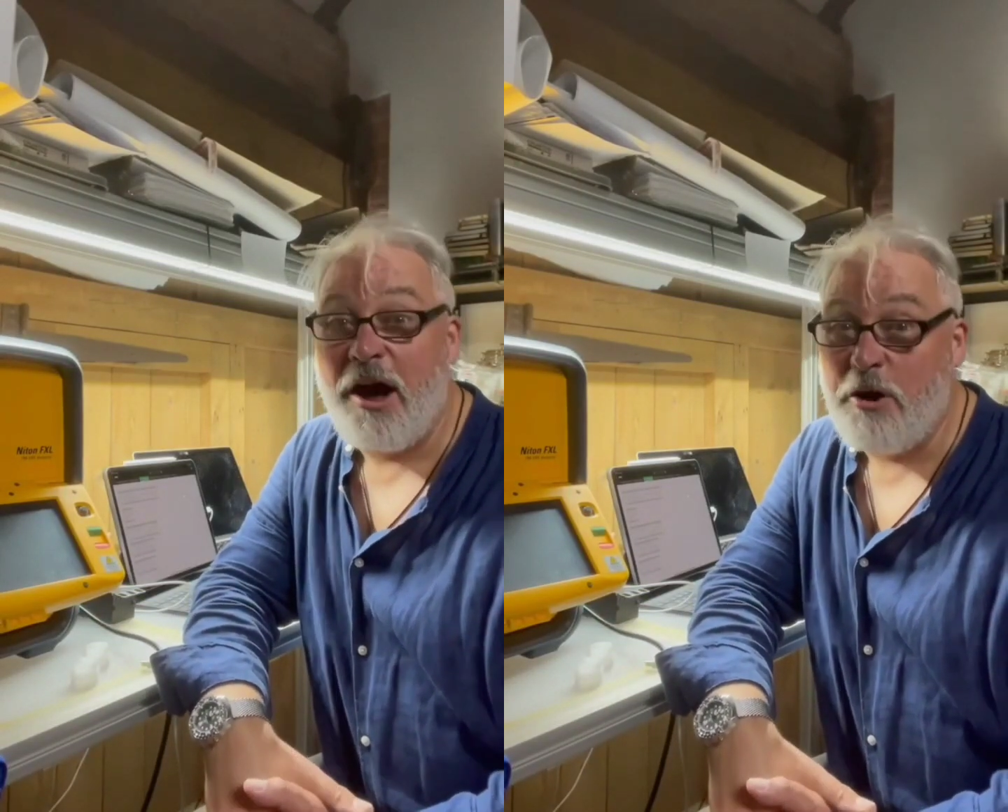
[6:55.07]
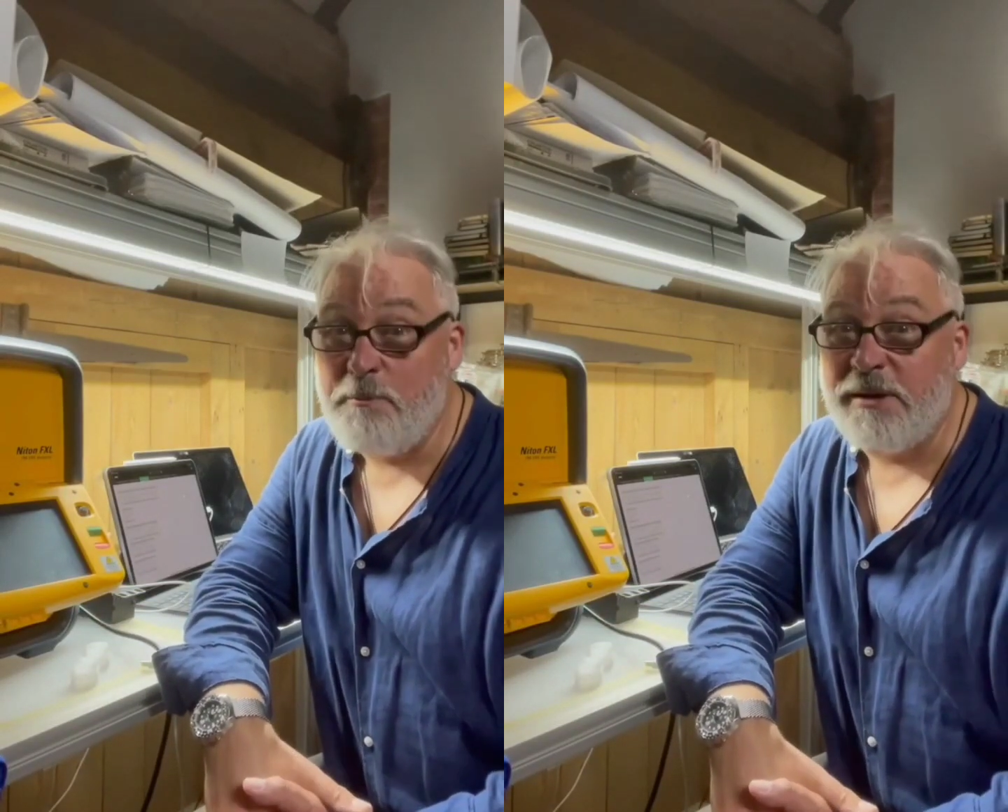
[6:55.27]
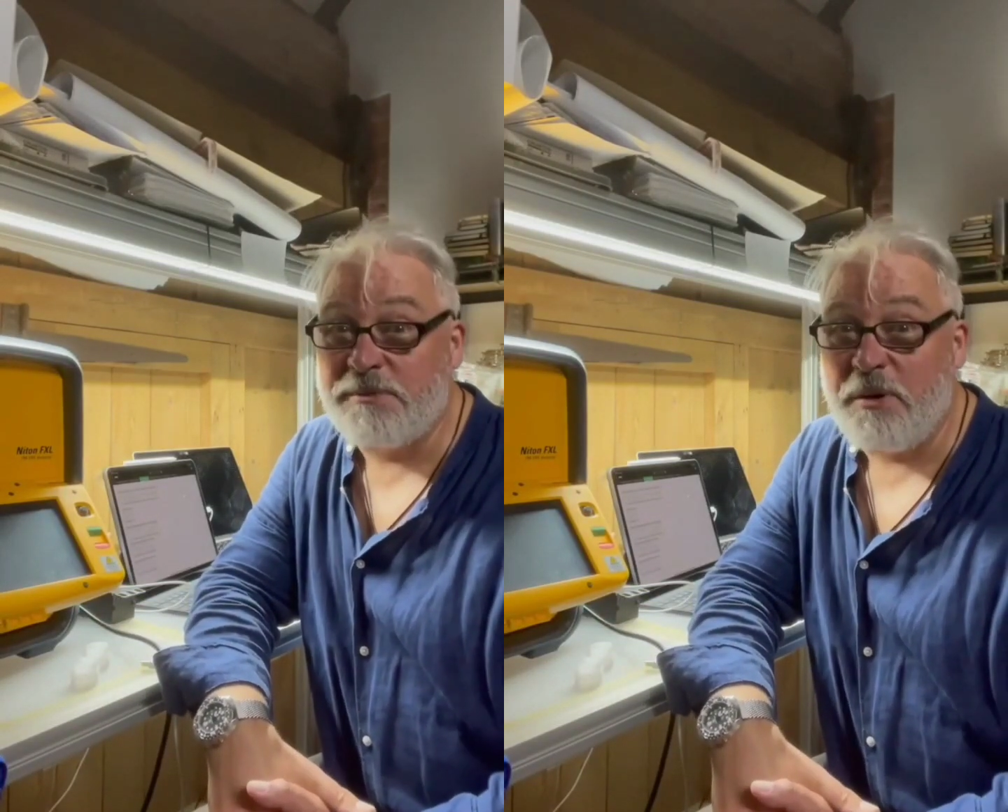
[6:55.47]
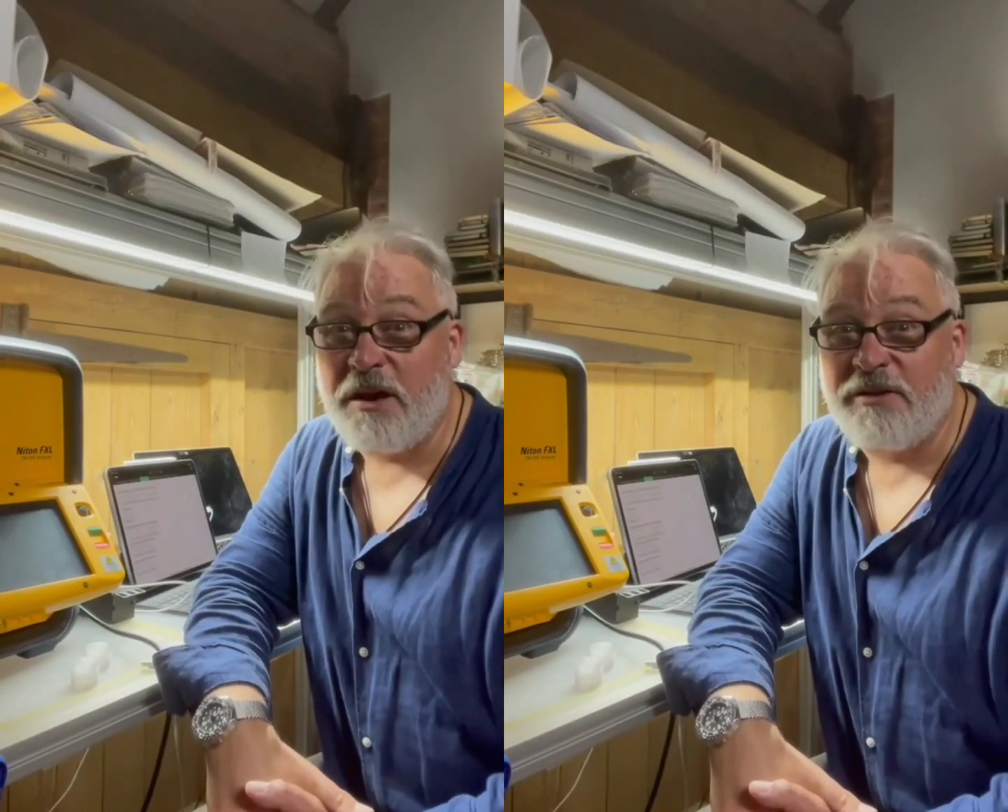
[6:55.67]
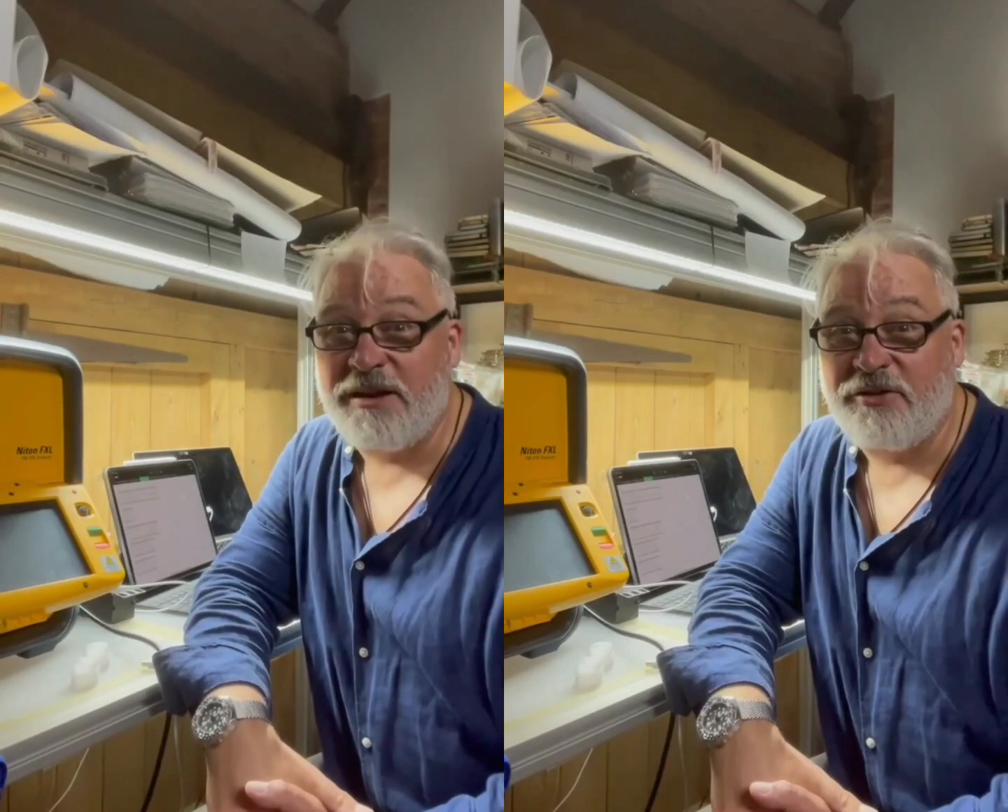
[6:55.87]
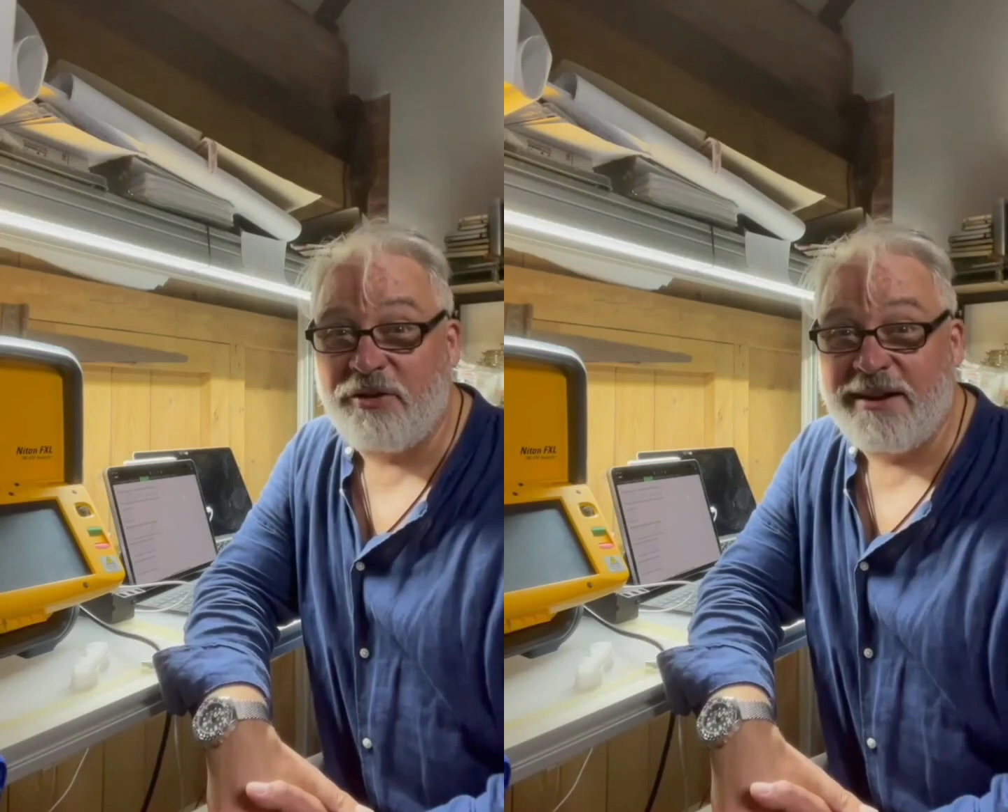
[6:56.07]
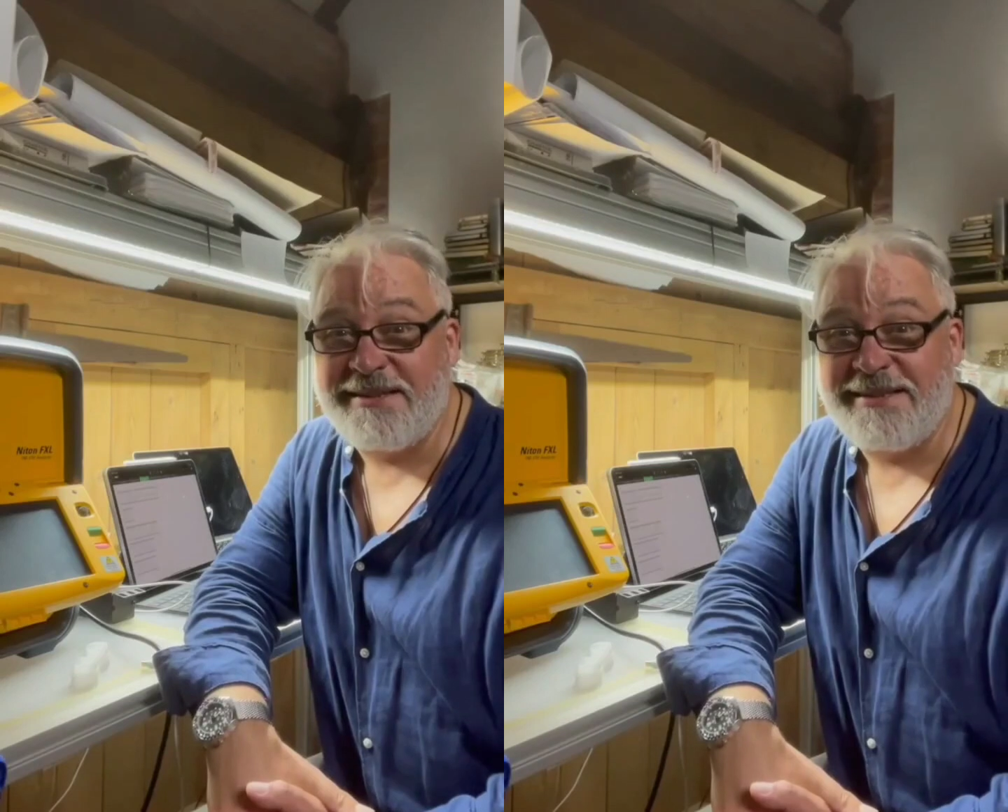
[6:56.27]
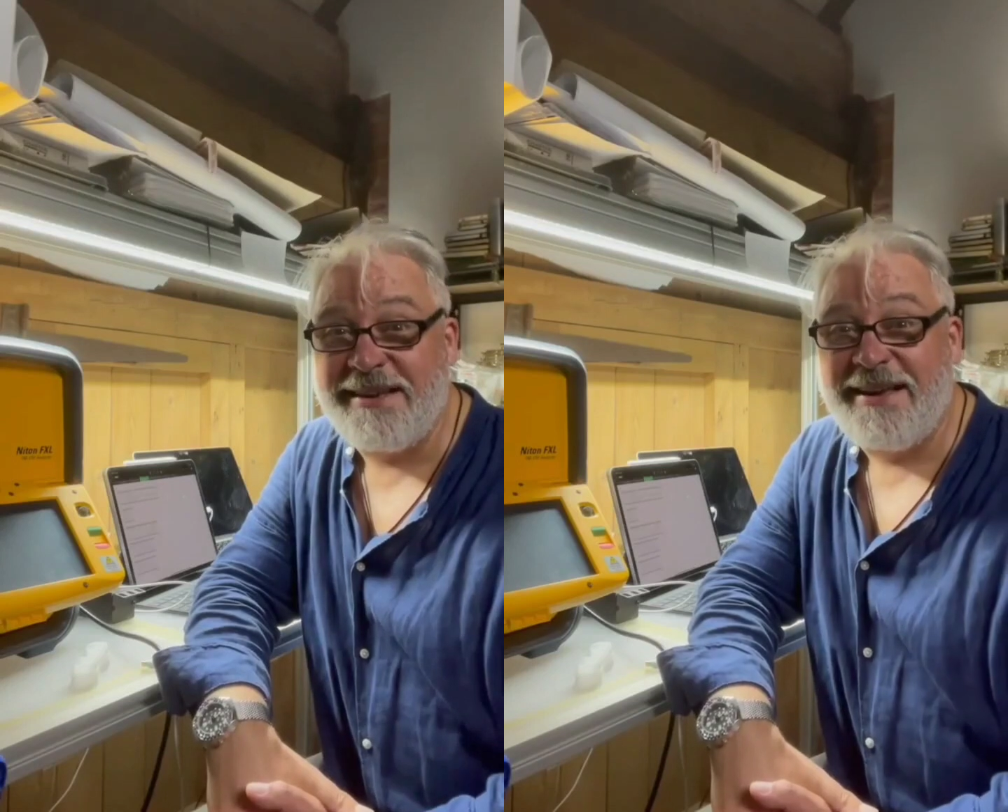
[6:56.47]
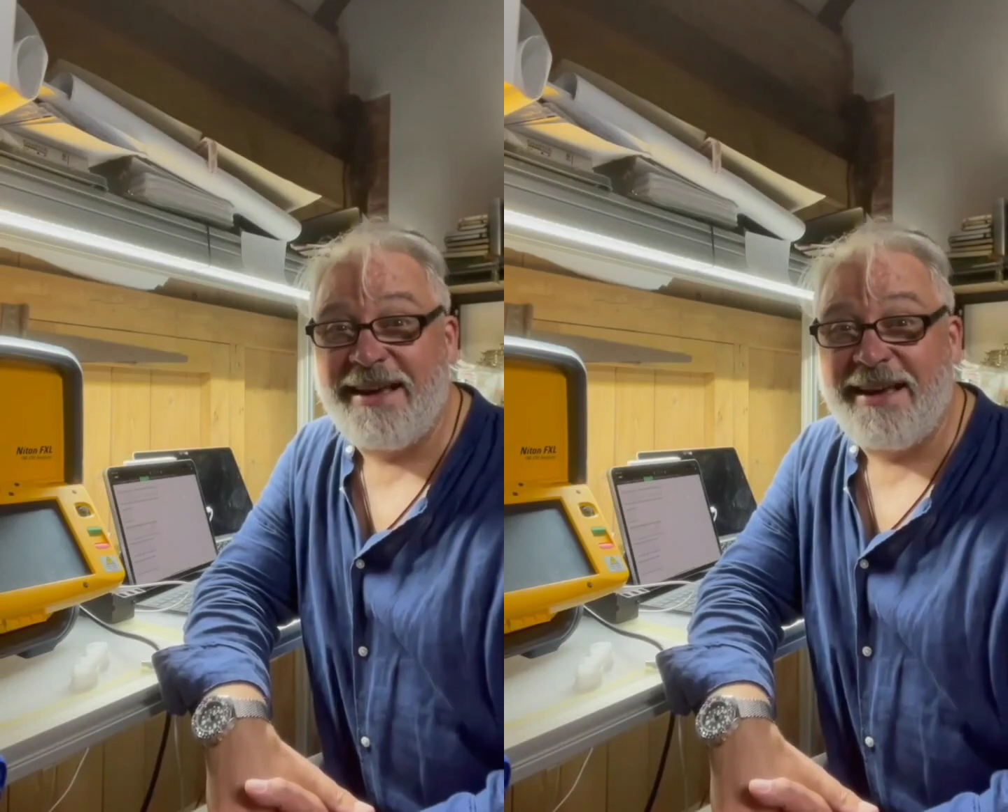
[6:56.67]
Hope it's been of interest.